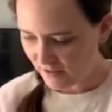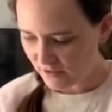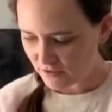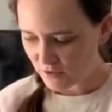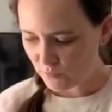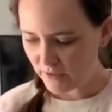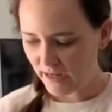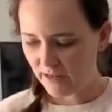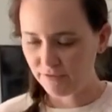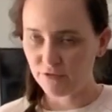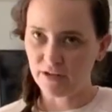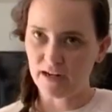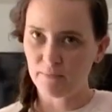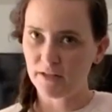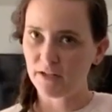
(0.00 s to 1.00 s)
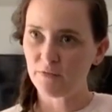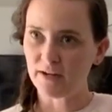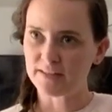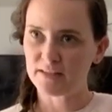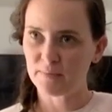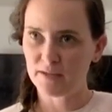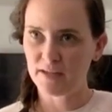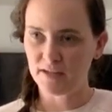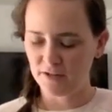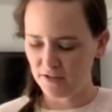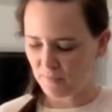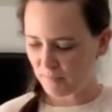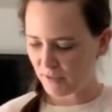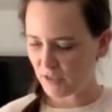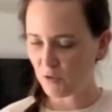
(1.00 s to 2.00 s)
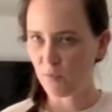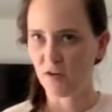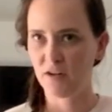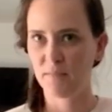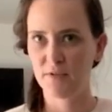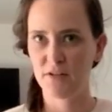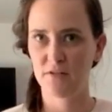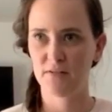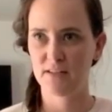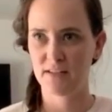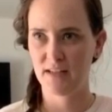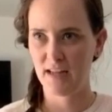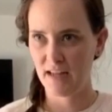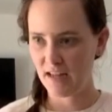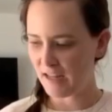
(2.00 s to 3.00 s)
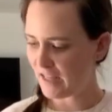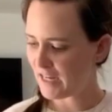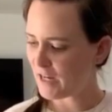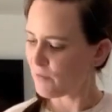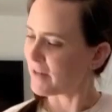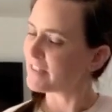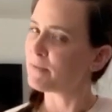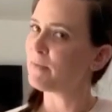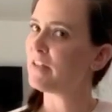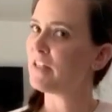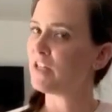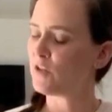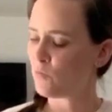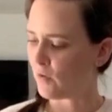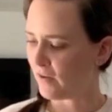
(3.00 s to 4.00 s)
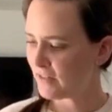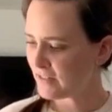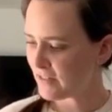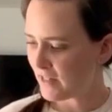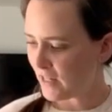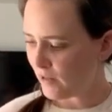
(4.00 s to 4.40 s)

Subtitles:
So we have a recommended recipe here, but you're welcome to use any recipe that you want.